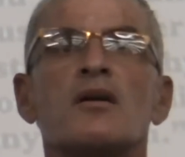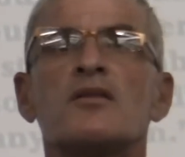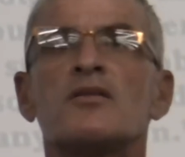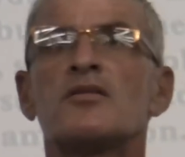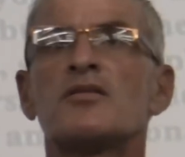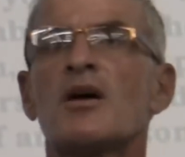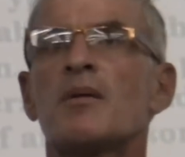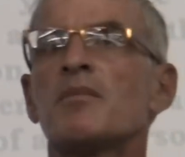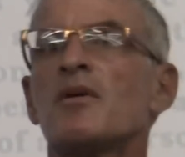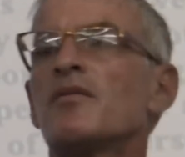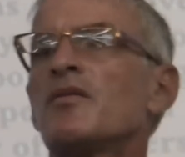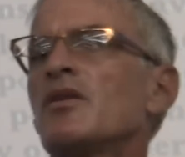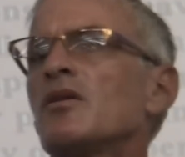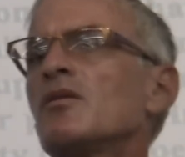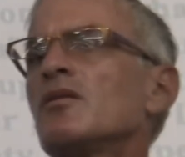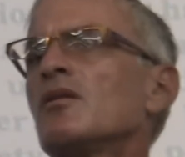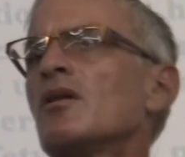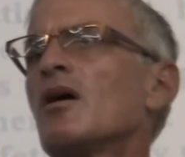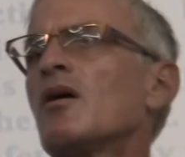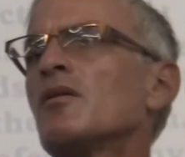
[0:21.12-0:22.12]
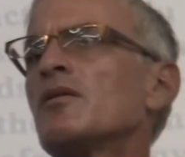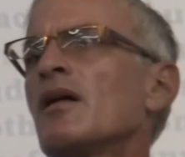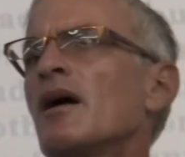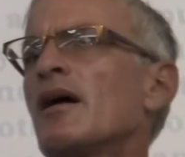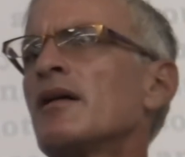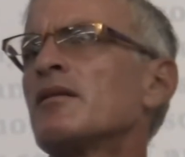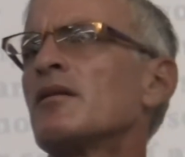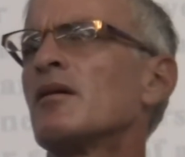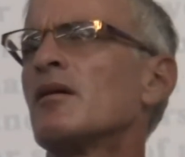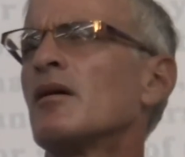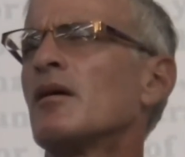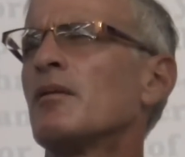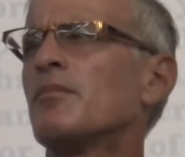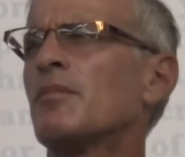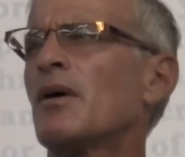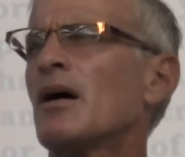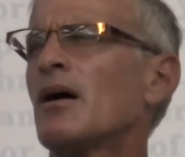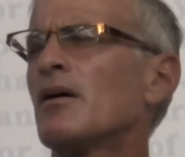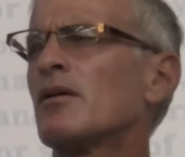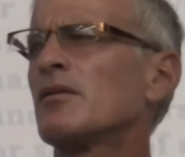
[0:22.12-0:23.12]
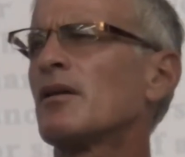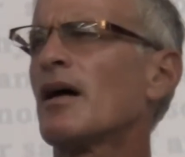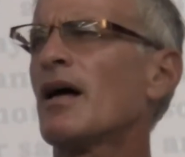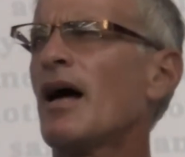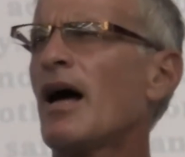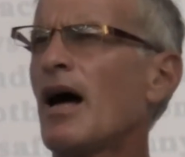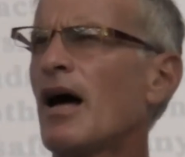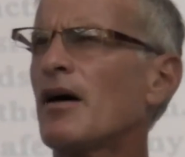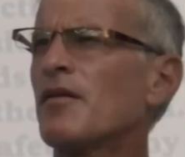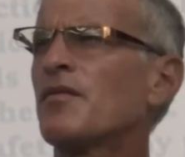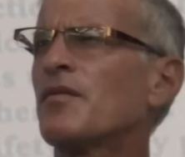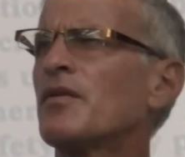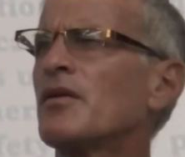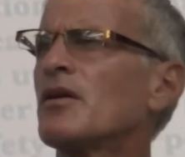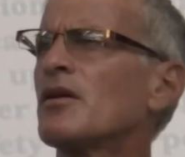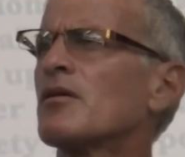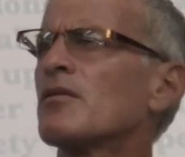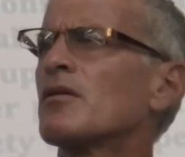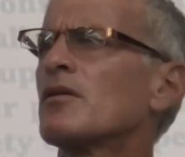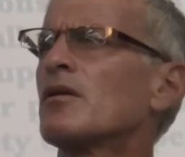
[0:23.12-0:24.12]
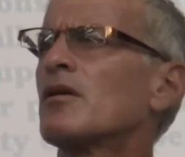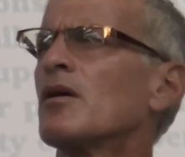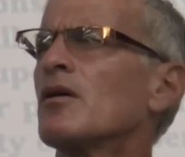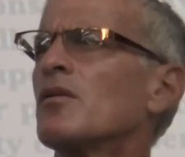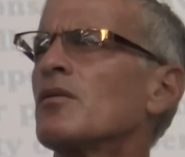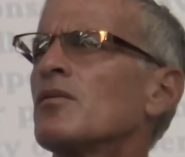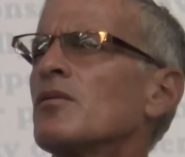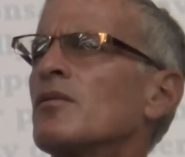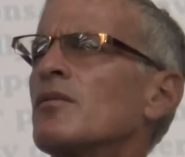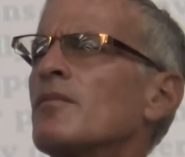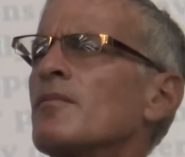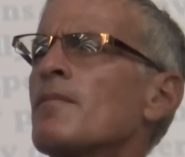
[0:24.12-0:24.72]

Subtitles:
Some of you know that about a half year ago,